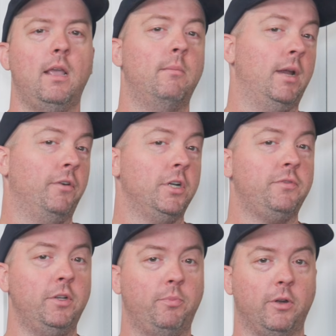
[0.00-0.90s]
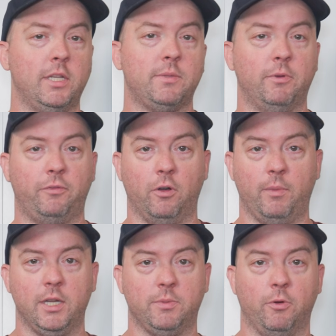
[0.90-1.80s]
My first few prints before
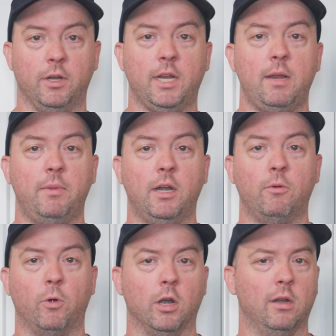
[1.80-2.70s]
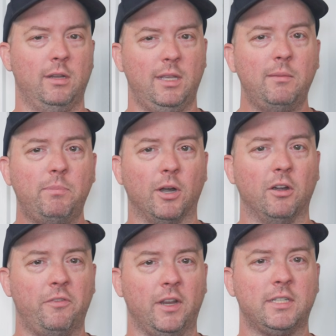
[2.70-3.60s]
my support nightmare were
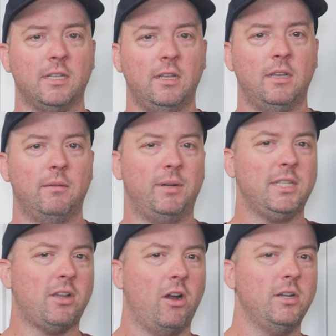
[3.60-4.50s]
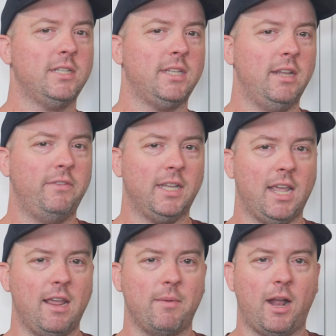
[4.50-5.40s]
imperfect, but it's hard to say if it
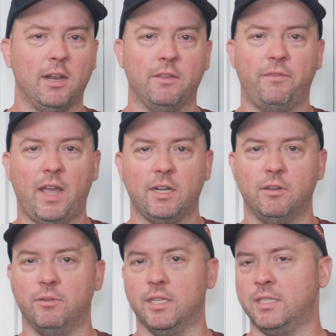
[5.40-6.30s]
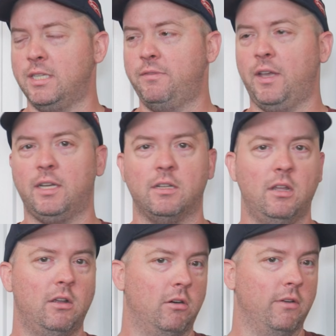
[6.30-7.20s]
came out of the factory with this defect
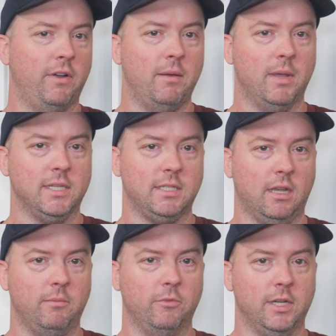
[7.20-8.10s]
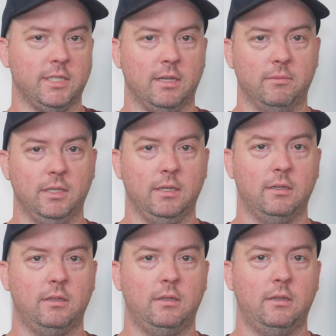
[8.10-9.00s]
or if I messed up reassembly.
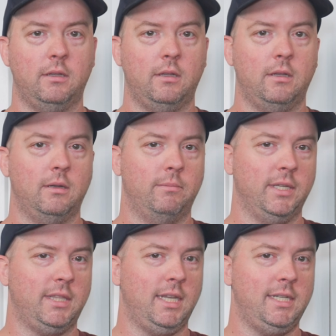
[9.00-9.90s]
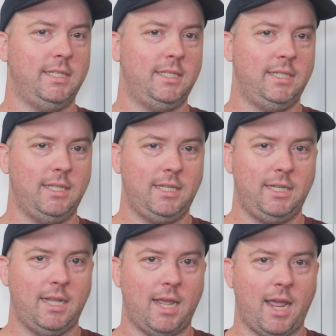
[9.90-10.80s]
But they
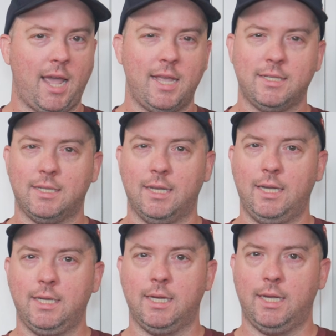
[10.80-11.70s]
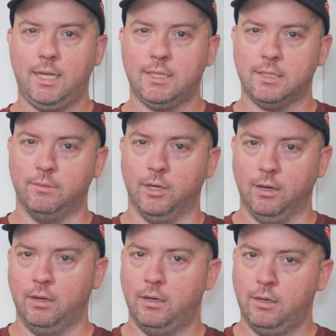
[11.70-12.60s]
did ask a
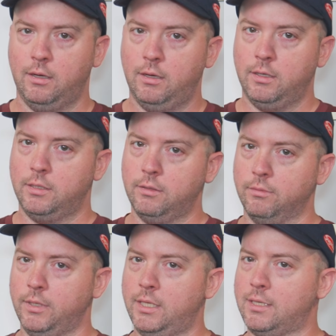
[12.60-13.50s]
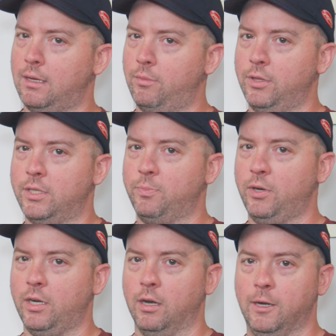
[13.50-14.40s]
customer to reassemble this
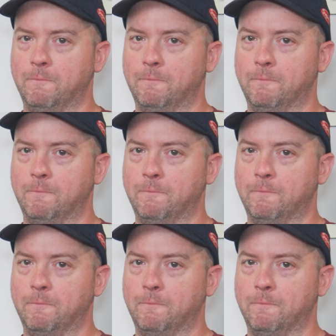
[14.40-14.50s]
printer.